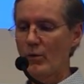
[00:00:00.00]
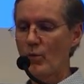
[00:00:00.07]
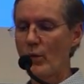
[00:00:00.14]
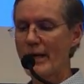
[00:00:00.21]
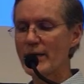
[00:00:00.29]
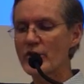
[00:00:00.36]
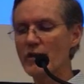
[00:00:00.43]

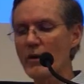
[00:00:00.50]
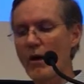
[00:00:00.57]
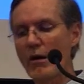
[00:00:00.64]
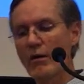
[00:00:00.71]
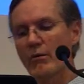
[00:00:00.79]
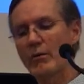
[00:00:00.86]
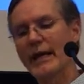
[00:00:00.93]
we should
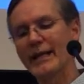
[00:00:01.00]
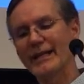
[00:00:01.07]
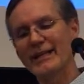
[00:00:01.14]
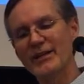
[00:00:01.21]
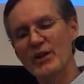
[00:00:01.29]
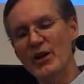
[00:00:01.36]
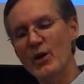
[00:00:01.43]

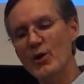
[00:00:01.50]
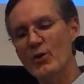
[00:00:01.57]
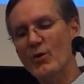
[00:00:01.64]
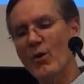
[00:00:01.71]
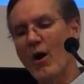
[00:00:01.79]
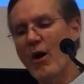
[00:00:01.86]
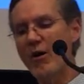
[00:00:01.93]
already
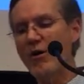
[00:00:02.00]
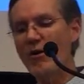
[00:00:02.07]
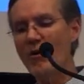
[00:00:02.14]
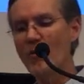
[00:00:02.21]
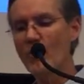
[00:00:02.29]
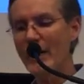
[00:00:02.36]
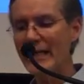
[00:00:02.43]
know
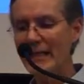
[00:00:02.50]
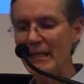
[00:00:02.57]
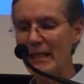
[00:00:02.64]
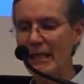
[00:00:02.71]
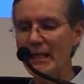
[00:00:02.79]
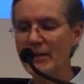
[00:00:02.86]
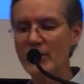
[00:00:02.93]
all we
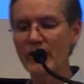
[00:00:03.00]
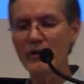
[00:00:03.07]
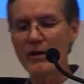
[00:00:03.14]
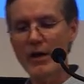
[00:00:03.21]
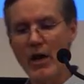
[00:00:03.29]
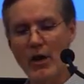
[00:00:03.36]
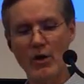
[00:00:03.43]
need to
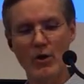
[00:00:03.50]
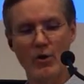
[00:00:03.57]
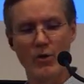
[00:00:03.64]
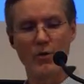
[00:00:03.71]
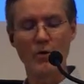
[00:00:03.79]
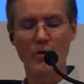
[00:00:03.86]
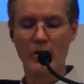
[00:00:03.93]

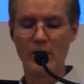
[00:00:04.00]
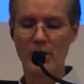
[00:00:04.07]
know